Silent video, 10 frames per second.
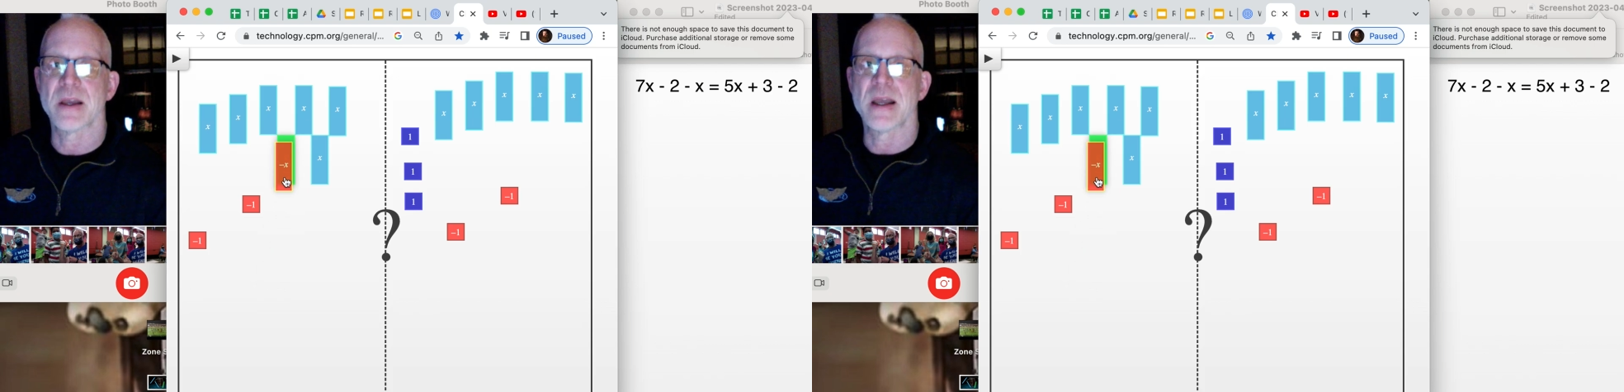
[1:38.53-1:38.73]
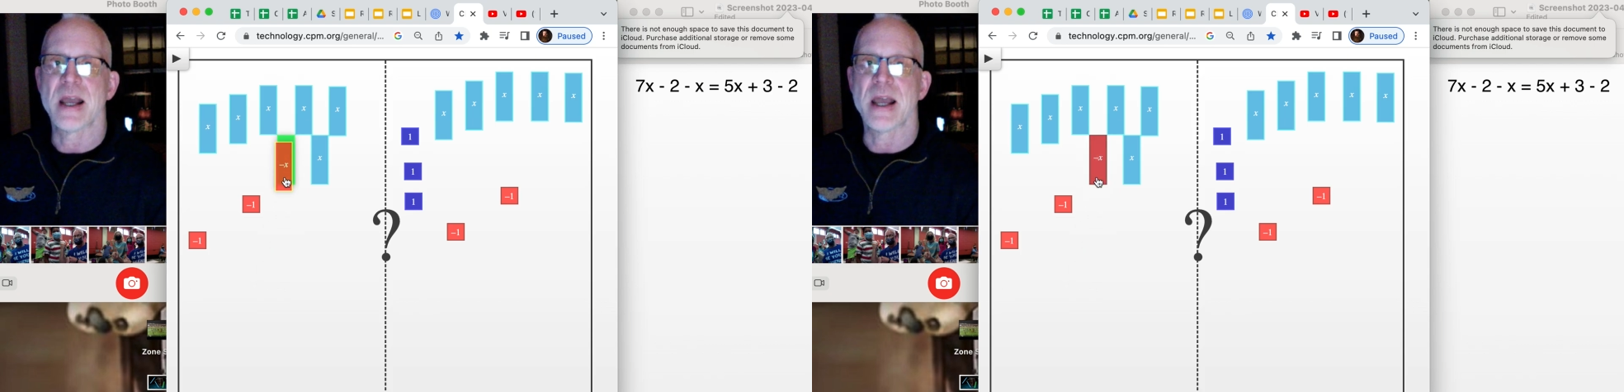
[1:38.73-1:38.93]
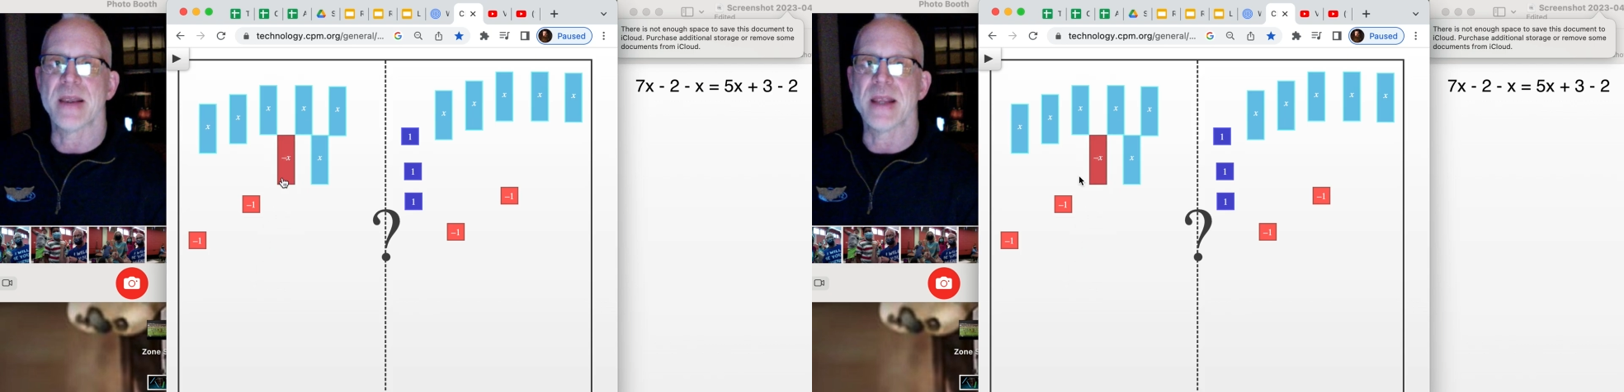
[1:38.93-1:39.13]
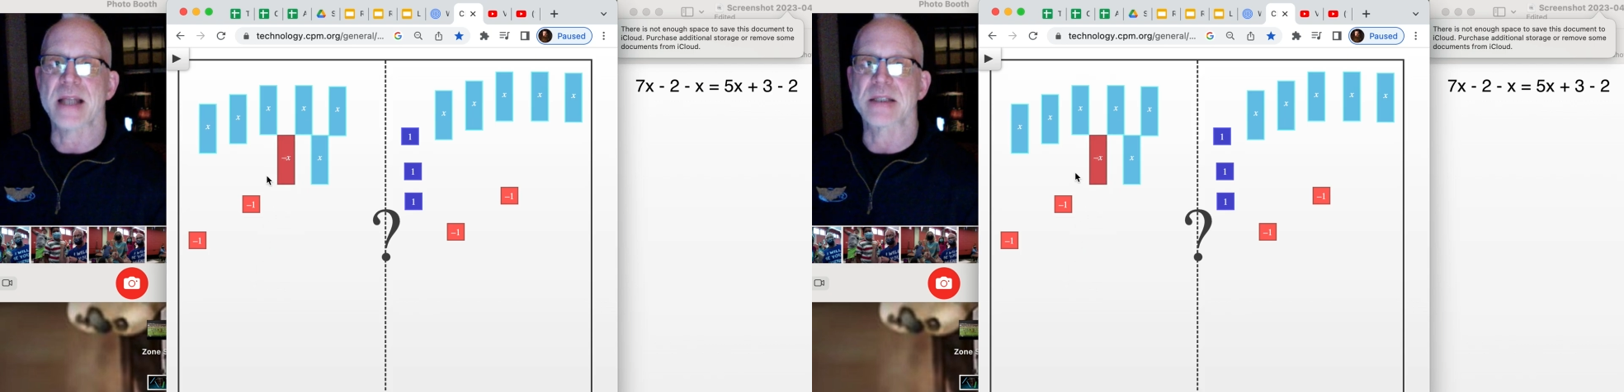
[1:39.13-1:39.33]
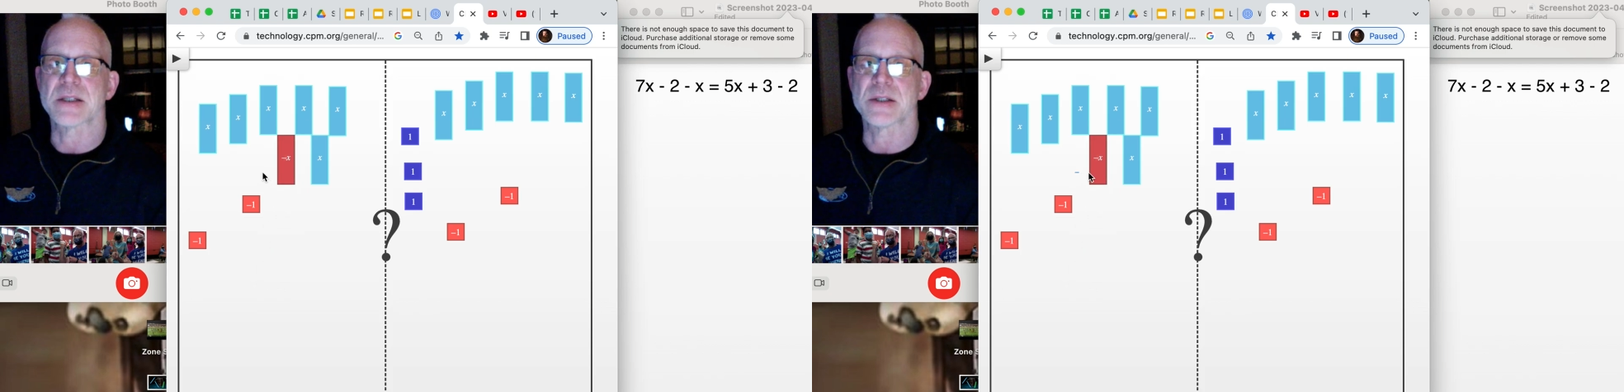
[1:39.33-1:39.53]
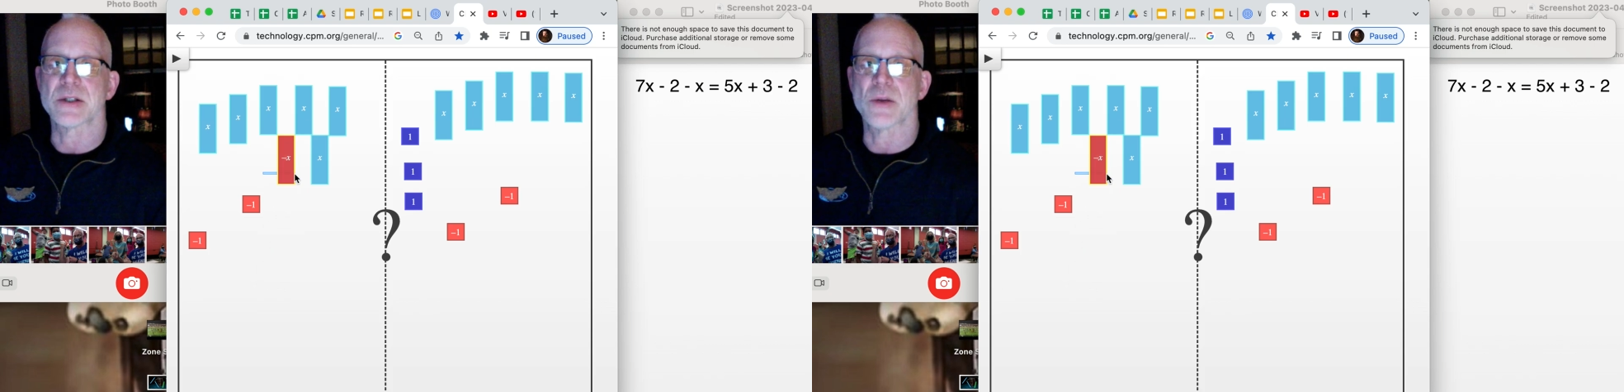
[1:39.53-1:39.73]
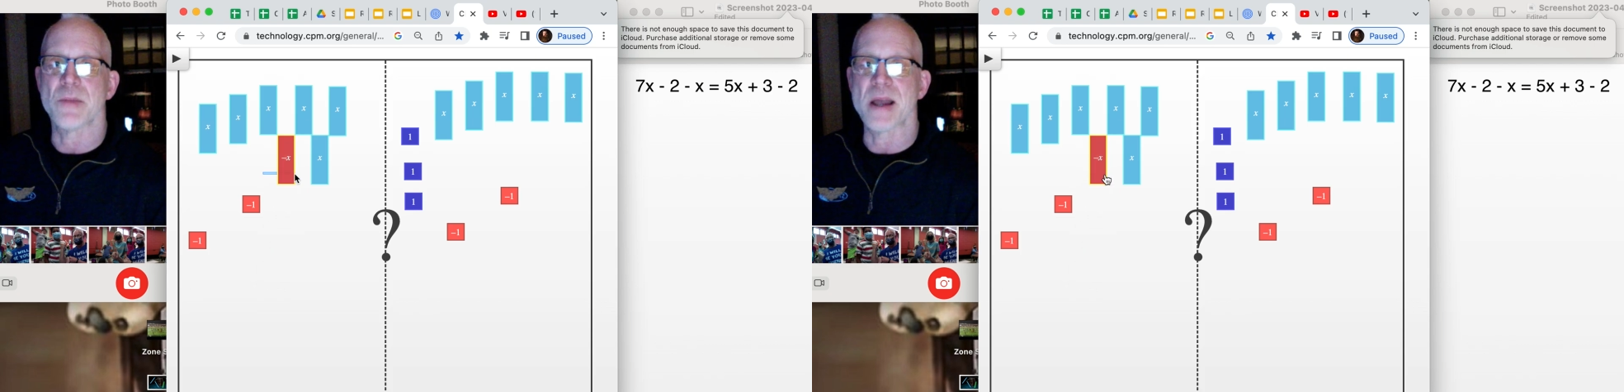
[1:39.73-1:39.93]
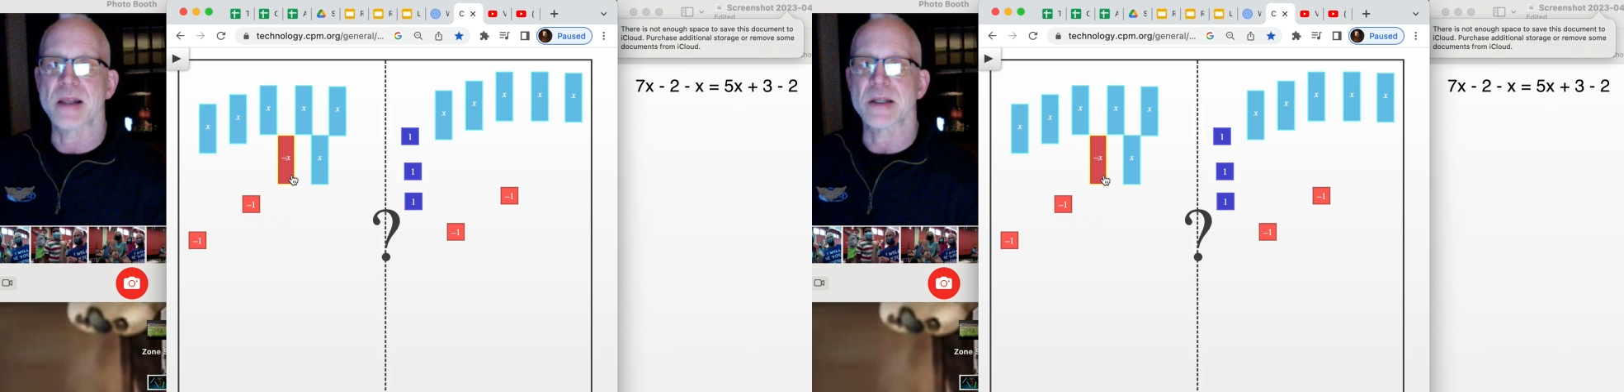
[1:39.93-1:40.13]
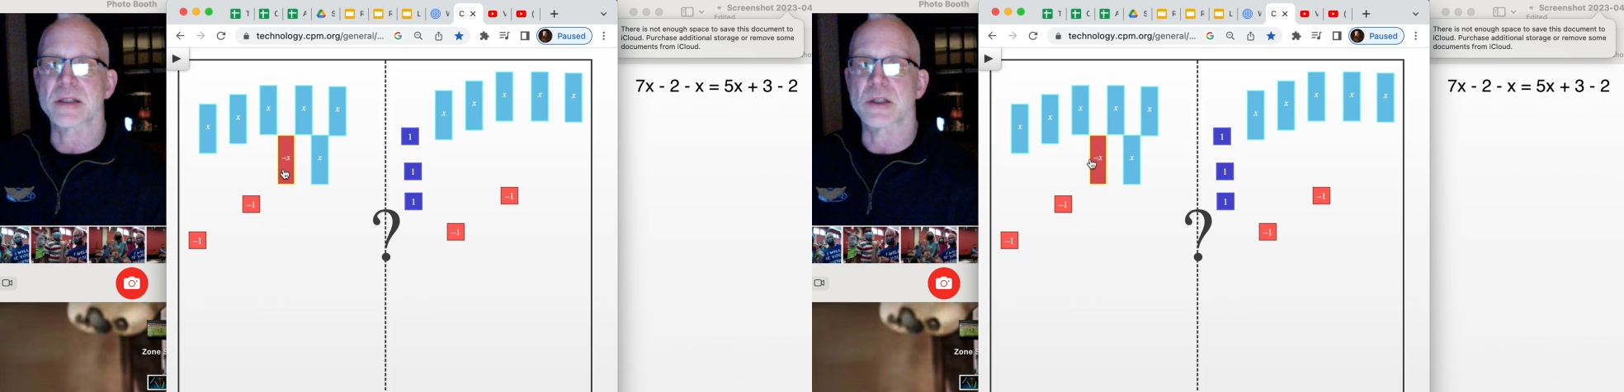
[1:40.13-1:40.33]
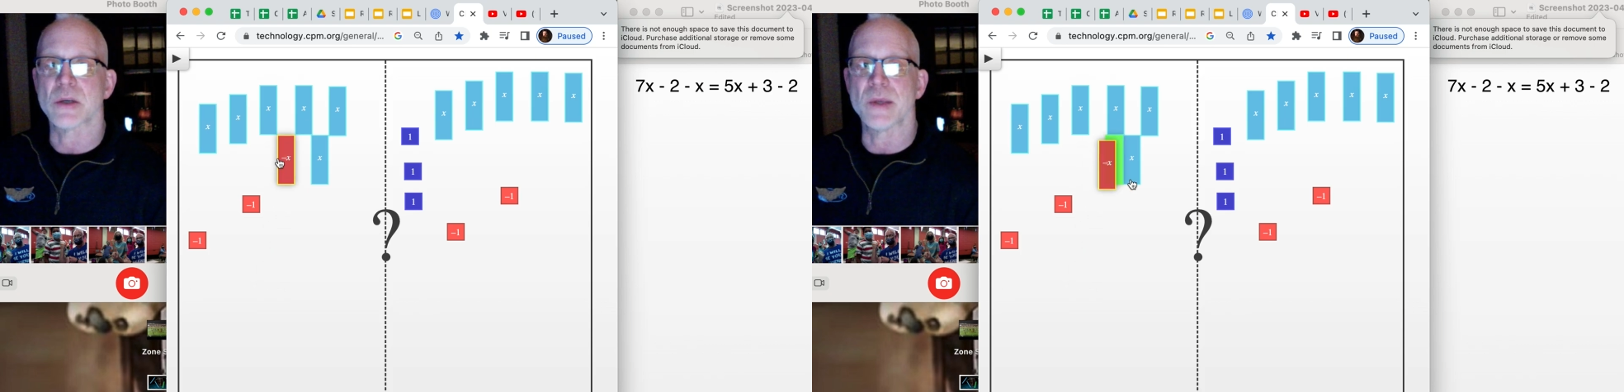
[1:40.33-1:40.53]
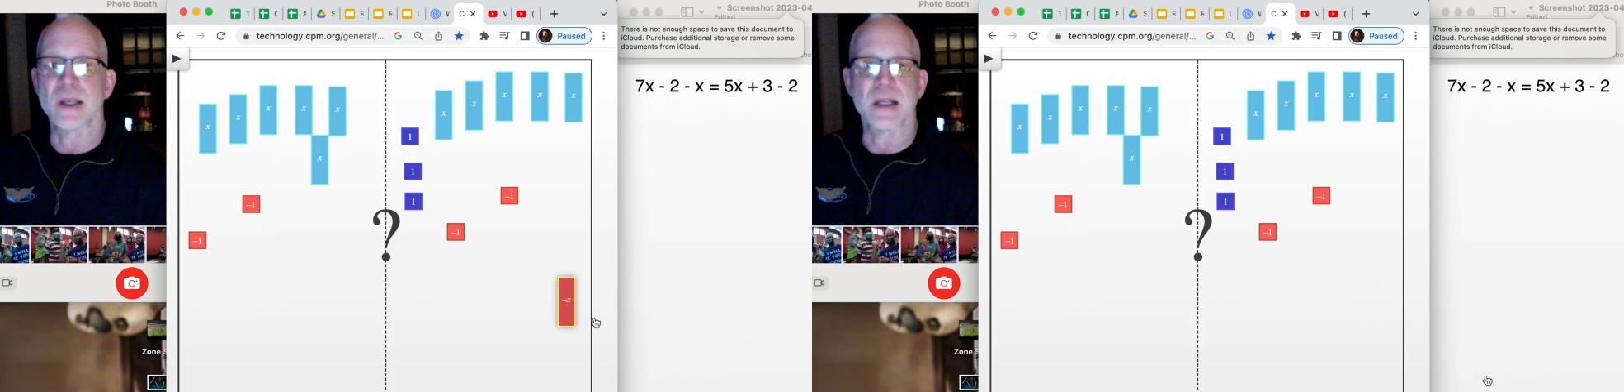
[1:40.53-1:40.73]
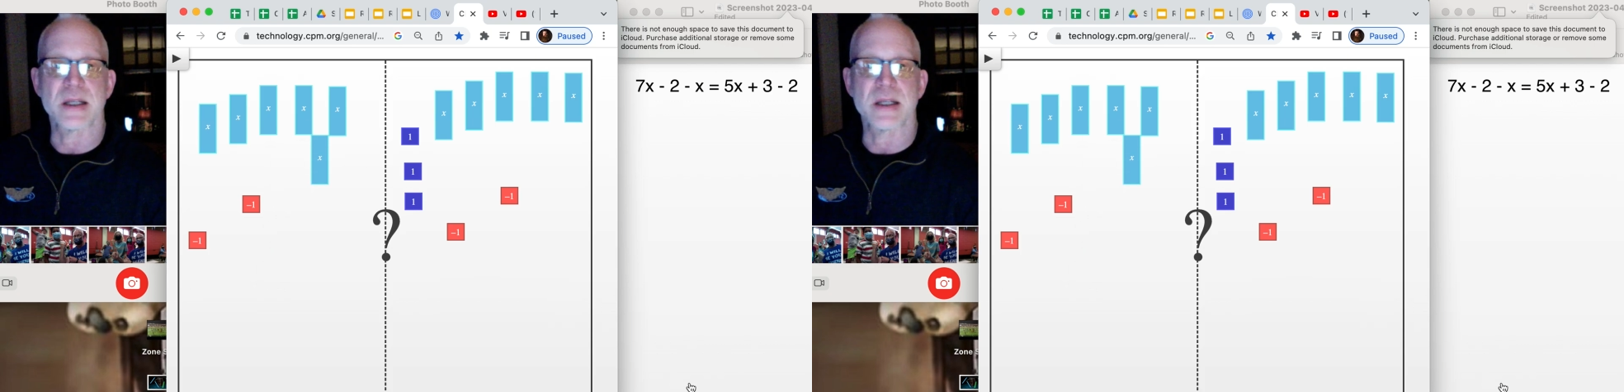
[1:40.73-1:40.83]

And that's a 0 balance, so we can